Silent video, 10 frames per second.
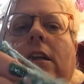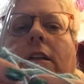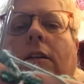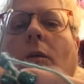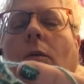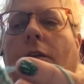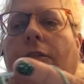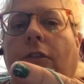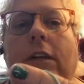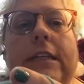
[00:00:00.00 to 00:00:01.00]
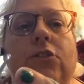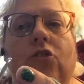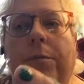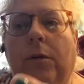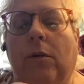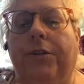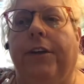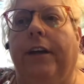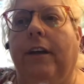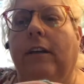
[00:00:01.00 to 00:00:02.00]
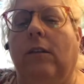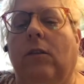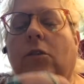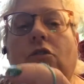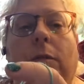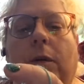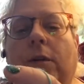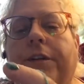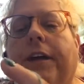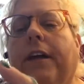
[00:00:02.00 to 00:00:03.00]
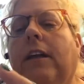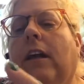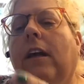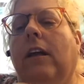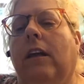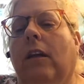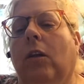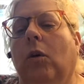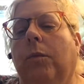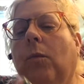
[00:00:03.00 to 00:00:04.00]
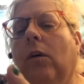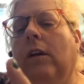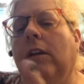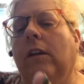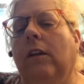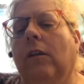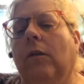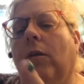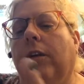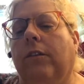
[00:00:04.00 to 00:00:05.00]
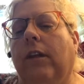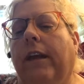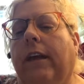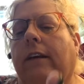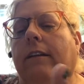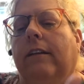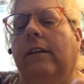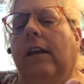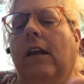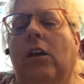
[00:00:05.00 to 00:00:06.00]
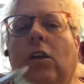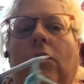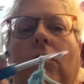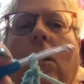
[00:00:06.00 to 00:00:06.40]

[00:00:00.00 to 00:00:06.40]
So for a triple crochet or treble crochet, you loop one. Well, hang on. You